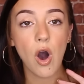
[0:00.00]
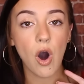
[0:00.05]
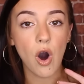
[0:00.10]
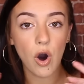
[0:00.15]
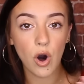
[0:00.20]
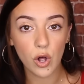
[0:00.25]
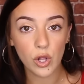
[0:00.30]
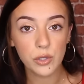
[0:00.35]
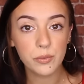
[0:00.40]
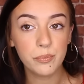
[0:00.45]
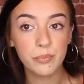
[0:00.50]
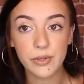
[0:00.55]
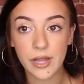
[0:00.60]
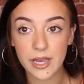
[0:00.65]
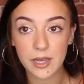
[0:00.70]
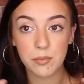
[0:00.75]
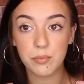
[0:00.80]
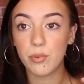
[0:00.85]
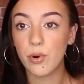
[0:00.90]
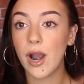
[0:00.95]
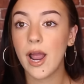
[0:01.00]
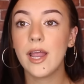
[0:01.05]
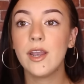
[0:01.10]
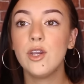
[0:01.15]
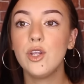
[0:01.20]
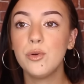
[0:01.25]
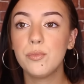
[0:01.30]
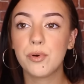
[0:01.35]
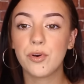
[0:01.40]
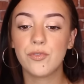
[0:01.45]
all like brand
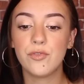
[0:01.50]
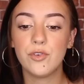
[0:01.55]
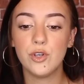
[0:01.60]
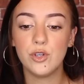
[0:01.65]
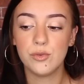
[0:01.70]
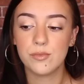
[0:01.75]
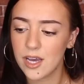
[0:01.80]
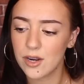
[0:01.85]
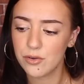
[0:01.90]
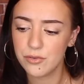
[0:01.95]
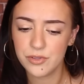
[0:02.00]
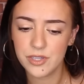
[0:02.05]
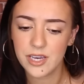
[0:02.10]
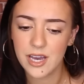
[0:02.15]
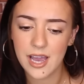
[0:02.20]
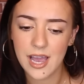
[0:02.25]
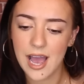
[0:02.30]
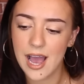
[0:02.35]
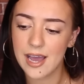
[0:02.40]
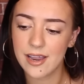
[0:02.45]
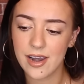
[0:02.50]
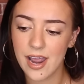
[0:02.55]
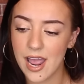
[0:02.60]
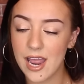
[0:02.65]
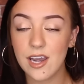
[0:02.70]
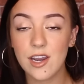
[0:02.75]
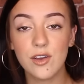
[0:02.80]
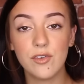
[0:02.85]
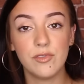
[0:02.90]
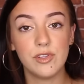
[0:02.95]
new perfumes. I don't think I had
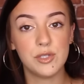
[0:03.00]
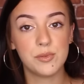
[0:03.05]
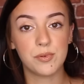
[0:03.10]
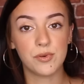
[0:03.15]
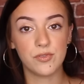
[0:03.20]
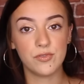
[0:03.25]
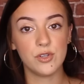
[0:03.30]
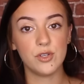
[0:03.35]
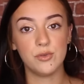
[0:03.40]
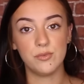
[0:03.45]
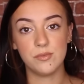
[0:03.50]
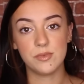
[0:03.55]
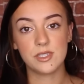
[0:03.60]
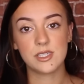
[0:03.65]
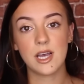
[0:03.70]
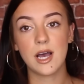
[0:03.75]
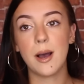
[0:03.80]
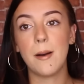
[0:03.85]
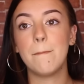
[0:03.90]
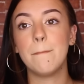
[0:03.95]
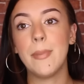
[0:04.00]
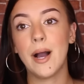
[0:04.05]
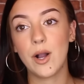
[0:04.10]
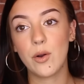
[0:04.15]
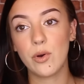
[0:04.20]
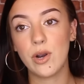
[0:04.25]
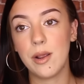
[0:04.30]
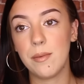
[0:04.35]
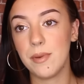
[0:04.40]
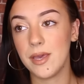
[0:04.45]
any of these perfumes
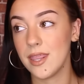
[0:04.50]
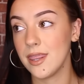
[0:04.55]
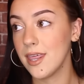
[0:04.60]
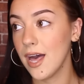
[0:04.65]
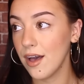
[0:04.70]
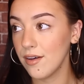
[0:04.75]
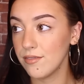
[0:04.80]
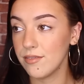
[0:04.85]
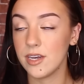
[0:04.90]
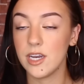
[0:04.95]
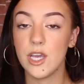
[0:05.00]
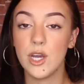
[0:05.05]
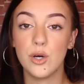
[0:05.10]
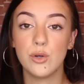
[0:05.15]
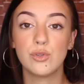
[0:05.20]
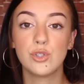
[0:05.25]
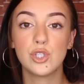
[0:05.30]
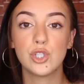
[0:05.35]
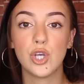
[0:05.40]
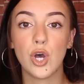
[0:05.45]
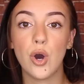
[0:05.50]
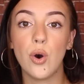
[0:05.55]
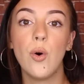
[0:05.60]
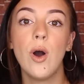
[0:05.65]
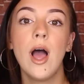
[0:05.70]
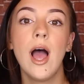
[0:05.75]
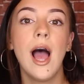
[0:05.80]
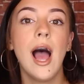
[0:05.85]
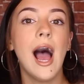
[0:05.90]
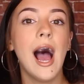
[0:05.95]
back when I made that video, so
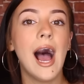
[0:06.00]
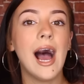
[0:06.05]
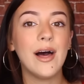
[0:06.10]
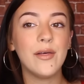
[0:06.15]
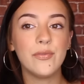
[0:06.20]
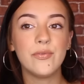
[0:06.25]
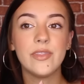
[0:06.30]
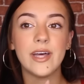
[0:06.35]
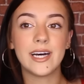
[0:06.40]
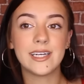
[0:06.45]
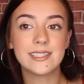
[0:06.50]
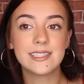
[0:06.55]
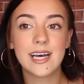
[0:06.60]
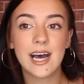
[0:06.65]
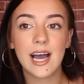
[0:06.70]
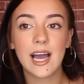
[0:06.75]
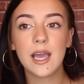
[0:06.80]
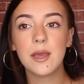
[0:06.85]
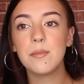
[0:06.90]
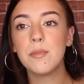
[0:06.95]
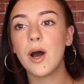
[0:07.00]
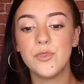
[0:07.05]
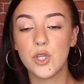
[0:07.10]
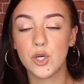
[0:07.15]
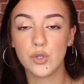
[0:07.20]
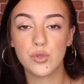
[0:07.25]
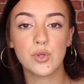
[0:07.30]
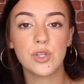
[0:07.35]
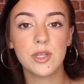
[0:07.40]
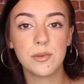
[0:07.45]
at that time
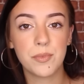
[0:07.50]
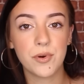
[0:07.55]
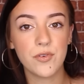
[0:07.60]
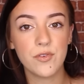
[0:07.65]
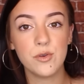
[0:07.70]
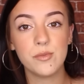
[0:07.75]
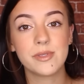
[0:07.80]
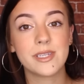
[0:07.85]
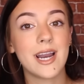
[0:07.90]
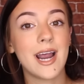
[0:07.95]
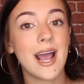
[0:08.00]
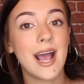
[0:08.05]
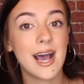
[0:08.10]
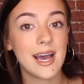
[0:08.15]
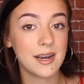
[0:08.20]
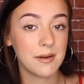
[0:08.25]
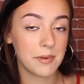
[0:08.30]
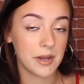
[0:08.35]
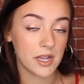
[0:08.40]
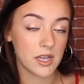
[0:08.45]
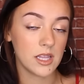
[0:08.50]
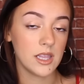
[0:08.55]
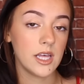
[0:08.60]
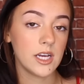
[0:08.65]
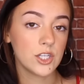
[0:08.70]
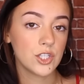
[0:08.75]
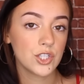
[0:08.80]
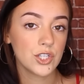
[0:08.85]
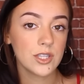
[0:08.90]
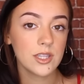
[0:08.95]
those were the perfumes that I had in my
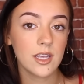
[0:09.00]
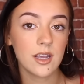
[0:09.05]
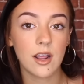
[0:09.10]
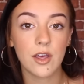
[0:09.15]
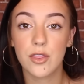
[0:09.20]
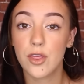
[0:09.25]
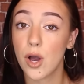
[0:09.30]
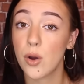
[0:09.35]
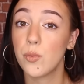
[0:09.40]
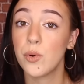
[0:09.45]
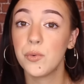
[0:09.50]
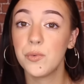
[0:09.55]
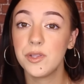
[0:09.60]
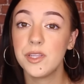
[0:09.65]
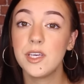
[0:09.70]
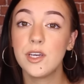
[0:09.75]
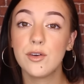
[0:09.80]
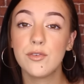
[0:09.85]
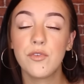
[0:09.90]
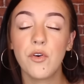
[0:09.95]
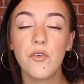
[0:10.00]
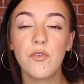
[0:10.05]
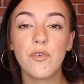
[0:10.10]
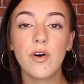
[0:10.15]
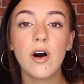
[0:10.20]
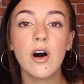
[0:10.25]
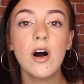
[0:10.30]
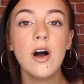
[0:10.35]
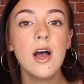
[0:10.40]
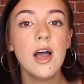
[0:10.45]
collection that I thought were really good for
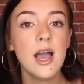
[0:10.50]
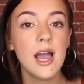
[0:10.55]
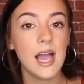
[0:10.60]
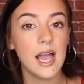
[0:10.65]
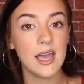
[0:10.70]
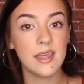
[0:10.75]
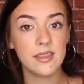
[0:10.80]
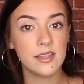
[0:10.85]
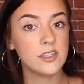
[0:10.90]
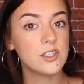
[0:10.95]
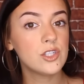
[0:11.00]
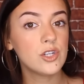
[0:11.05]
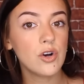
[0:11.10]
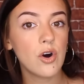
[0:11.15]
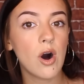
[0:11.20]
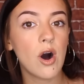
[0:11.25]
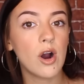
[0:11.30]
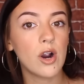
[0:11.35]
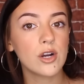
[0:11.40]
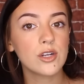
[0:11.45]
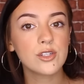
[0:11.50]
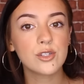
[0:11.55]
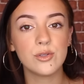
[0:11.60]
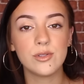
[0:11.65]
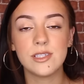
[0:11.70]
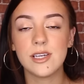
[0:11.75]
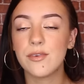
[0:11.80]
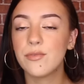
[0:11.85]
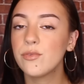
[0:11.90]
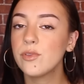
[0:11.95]
fall, and they still are. So
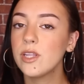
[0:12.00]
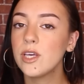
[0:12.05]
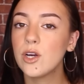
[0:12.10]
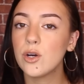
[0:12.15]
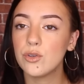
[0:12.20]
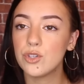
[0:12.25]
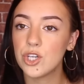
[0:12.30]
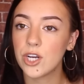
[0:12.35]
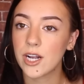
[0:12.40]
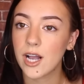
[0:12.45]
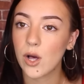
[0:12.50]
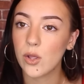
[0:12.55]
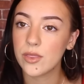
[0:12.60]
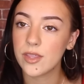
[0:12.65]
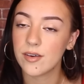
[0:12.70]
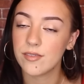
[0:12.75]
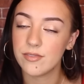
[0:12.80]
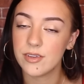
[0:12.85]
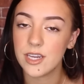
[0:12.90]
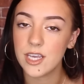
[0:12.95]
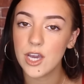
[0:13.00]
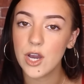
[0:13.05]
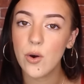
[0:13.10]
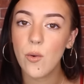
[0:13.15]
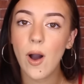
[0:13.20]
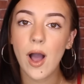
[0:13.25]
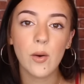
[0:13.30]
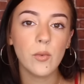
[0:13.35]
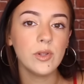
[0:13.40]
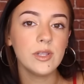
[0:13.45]
definitely go check out that
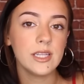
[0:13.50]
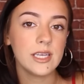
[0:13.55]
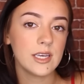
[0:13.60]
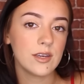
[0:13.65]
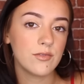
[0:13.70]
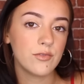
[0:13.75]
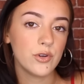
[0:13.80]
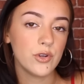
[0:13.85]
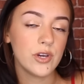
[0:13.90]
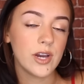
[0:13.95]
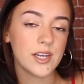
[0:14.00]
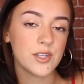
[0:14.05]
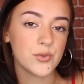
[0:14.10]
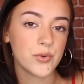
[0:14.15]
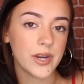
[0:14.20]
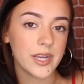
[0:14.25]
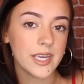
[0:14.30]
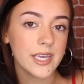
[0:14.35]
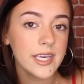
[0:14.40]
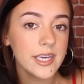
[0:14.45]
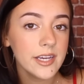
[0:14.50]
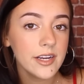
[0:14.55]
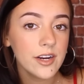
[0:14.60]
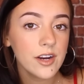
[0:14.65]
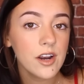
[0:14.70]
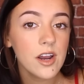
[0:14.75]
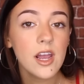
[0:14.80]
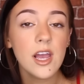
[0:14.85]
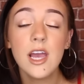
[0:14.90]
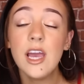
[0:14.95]
video. I will link it for you guys right
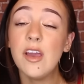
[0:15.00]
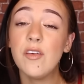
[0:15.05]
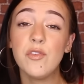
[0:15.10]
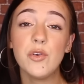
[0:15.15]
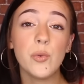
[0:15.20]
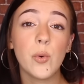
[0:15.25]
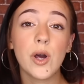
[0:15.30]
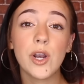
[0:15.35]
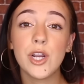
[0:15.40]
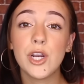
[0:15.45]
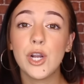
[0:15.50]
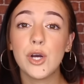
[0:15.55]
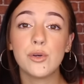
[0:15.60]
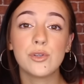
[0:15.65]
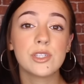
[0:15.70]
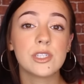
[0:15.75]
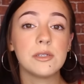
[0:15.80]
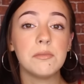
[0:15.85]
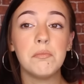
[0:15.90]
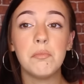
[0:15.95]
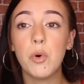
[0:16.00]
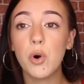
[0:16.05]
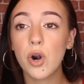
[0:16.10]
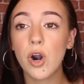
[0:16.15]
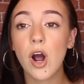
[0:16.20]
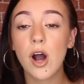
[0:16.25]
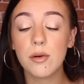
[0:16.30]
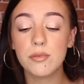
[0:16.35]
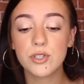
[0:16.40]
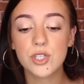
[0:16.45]
here if you want to know some
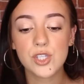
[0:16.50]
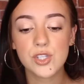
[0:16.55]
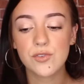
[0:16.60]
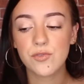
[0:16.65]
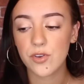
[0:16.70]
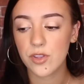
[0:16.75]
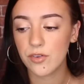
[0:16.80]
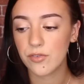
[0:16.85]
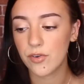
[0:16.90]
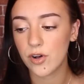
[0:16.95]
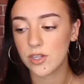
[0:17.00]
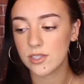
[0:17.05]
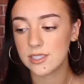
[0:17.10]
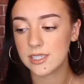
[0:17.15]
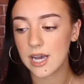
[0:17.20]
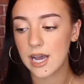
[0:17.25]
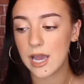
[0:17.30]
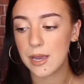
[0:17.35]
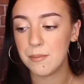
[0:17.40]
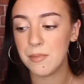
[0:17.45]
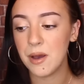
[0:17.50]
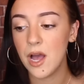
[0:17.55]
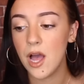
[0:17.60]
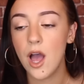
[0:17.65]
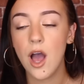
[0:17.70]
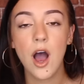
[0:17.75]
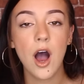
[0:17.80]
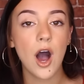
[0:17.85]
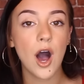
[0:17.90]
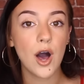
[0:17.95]
more options for the fall time
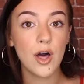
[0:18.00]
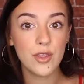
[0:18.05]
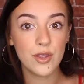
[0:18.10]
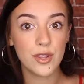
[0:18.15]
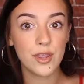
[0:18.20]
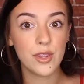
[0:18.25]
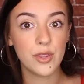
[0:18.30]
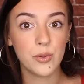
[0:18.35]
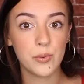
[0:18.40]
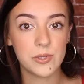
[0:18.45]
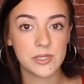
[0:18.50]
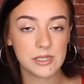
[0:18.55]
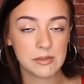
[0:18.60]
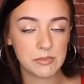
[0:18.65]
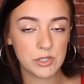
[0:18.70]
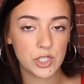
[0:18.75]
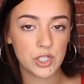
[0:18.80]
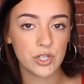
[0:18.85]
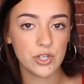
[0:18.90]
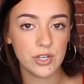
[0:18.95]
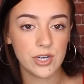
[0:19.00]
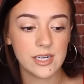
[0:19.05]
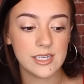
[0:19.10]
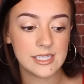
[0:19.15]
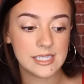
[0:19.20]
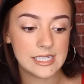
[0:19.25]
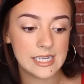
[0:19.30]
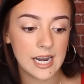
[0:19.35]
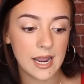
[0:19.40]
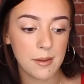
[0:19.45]
other than the ones I'm going to show you
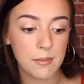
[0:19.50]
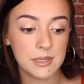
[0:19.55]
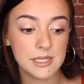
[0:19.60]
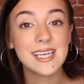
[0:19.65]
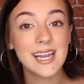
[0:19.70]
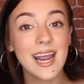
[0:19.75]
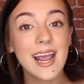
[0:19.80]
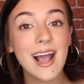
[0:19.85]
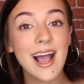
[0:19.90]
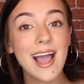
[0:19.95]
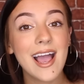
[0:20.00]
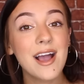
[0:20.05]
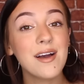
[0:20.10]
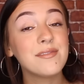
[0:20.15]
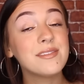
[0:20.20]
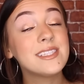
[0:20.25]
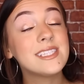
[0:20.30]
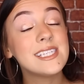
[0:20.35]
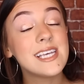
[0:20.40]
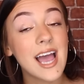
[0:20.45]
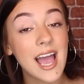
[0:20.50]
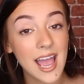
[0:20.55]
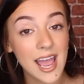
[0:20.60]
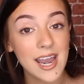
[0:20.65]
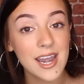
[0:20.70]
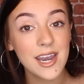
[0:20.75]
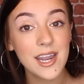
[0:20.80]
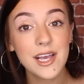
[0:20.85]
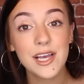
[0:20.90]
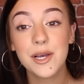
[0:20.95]
guys today. But today I have
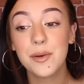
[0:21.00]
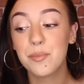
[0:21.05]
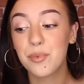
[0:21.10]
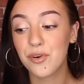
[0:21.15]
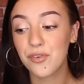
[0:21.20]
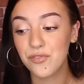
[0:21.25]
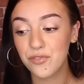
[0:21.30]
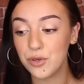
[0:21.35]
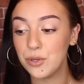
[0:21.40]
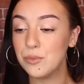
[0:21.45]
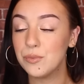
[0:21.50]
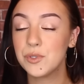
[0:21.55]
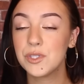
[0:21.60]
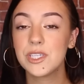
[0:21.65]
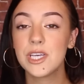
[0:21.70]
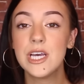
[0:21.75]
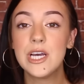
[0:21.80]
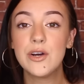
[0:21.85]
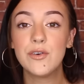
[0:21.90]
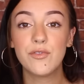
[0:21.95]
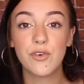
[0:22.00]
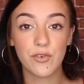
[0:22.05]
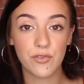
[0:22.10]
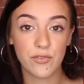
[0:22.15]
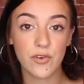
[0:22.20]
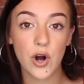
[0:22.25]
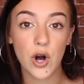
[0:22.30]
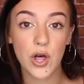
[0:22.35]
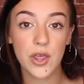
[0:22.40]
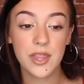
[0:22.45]
10 perfumes for
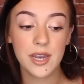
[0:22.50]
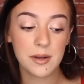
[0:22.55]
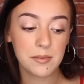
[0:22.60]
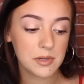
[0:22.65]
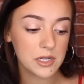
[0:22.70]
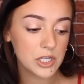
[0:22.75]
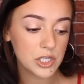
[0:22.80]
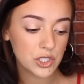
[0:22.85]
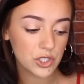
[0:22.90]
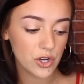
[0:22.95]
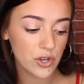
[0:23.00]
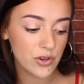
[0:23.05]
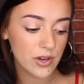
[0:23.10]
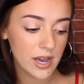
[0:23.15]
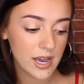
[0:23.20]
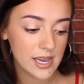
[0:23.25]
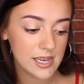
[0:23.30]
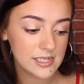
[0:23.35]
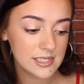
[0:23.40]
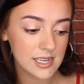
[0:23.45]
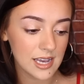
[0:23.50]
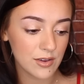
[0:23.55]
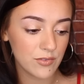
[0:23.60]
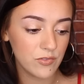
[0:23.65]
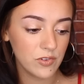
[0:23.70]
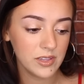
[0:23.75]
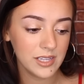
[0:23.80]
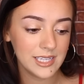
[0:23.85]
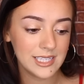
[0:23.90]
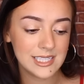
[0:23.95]
fall that I'm going to show you guys. I
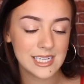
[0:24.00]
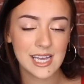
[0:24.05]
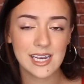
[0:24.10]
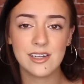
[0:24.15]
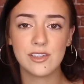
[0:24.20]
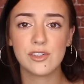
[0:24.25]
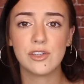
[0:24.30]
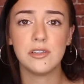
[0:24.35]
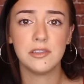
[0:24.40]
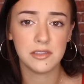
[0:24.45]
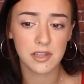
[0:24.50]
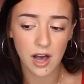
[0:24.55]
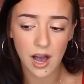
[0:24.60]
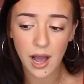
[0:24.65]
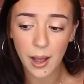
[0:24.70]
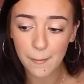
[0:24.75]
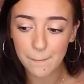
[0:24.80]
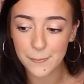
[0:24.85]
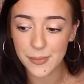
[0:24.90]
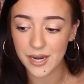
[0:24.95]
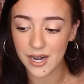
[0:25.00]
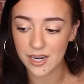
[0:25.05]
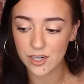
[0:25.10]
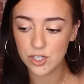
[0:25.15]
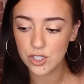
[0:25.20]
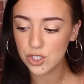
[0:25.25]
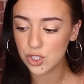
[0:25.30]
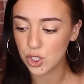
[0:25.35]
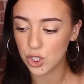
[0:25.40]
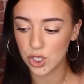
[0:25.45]
feel like 10 is a lot, but I
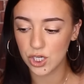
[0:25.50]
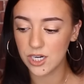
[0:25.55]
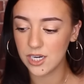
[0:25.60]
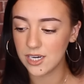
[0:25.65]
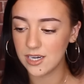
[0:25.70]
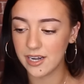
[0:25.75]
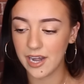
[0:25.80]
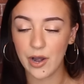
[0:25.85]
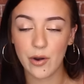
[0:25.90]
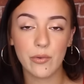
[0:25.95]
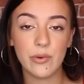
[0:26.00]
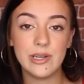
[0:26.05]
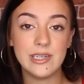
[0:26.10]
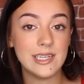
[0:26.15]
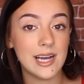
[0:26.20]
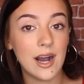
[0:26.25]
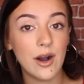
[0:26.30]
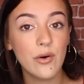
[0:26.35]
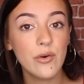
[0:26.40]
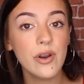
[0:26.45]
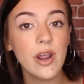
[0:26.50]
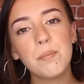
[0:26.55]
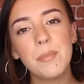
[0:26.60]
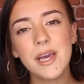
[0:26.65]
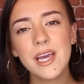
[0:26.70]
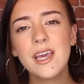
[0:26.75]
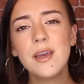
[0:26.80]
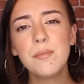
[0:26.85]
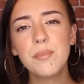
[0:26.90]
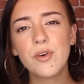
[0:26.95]
just couldn't narrow it down.
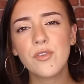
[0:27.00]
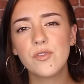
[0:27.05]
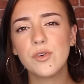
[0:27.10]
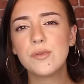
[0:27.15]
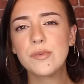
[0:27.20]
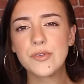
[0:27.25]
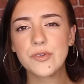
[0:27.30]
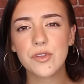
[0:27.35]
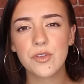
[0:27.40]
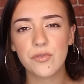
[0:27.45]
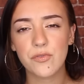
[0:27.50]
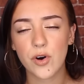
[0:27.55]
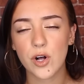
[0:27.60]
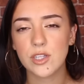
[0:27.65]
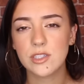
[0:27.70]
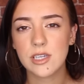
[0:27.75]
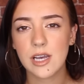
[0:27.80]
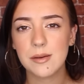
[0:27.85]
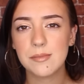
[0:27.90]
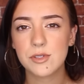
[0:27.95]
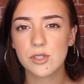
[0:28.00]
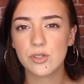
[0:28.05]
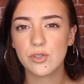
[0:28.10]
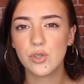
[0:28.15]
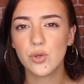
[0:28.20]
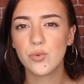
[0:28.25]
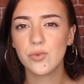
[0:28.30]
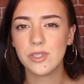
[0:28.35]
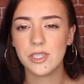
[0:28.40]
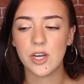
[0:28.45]
Picking perfumes for the fall time is
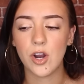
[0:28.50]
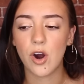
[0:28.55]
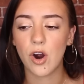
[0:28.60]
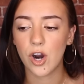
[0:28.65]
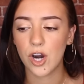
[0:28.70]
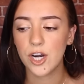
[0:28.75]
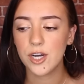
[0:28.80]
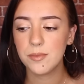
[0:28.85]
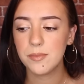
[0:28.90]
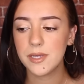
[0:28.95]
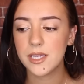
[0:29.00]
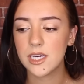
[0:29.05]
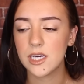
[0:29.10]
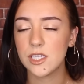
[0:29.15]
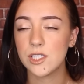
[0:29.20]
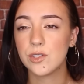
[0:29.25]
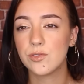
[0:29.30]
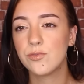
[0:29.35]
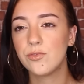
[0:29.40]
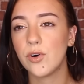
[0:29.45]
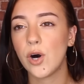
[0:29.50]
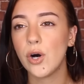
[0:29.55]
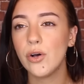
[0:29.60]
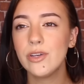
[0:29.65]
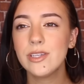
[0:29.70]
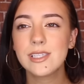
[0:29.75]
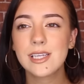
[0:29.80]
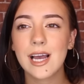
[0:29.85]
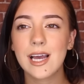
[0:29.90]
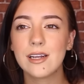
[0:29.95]
also really hard because fall
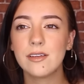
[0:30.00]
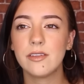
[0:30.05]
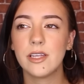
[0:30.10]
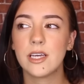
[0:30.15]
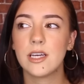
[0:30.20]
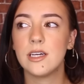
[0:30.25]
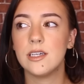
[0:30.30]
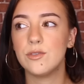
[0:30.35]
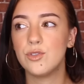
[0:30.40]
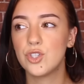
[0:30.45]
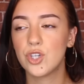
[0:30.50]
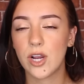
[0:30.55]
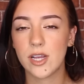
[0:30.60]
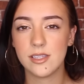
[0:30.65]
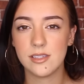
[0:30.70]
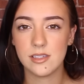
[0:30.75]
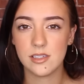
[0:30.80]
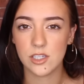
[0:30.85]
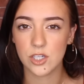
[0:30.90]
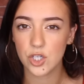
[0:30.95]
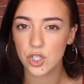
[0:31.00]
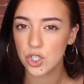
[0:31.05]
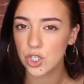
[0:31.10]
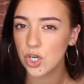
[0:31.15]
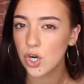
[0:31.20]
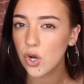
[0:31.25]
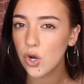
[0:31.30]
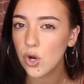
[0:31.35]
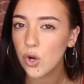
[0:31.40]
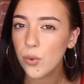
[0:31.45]
is kind of like a
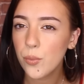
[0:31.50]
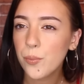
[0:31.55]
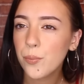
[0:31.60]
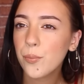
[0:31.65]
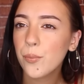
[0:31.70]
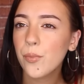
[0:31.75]
transitional